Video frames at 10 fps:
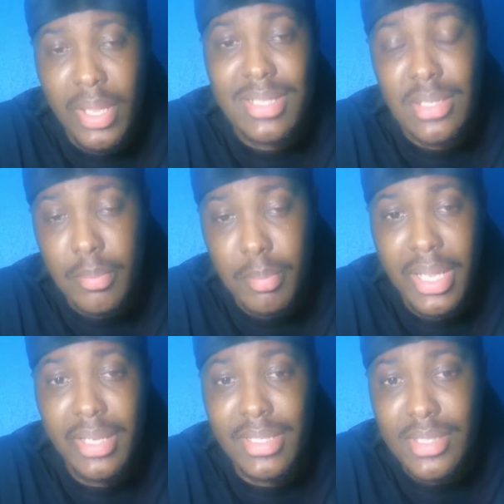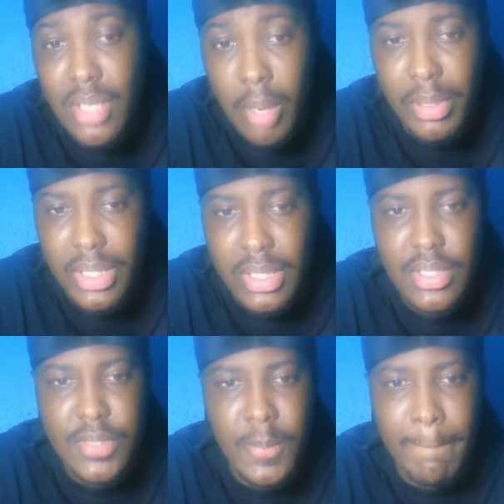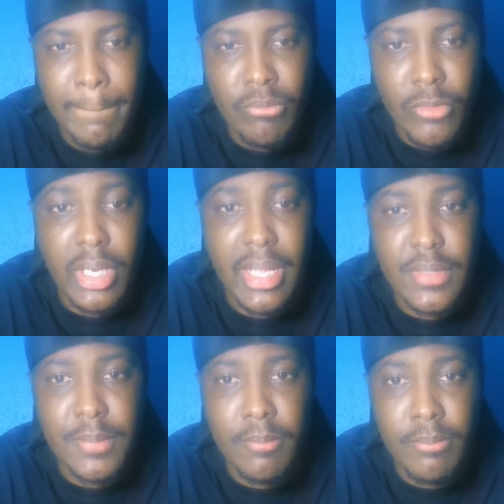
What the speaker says: players that are playing in top leagues, right?